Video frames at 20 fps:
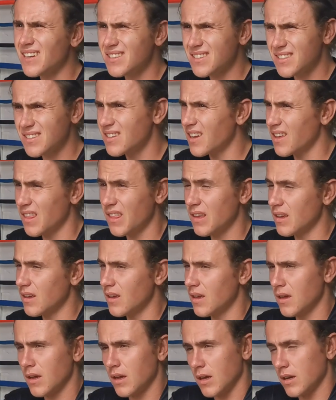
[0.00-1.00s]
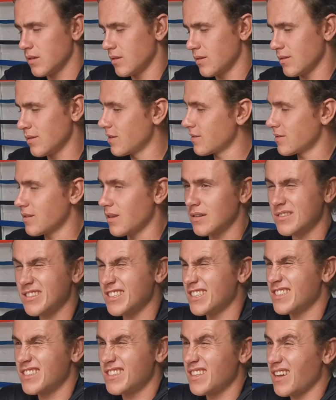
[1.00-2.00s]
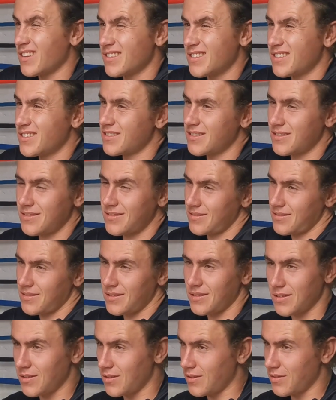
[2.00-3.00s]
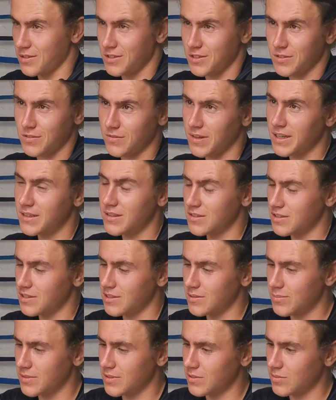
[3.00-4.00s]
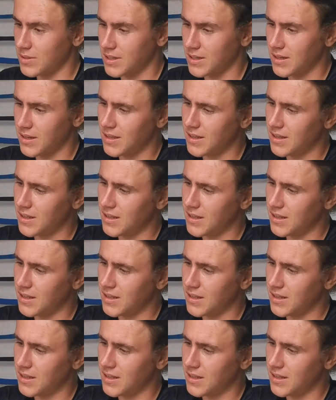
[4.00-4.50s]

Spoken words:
tungsten, I think. Tungsten is tungsten. Yeah, just find the cheapest one.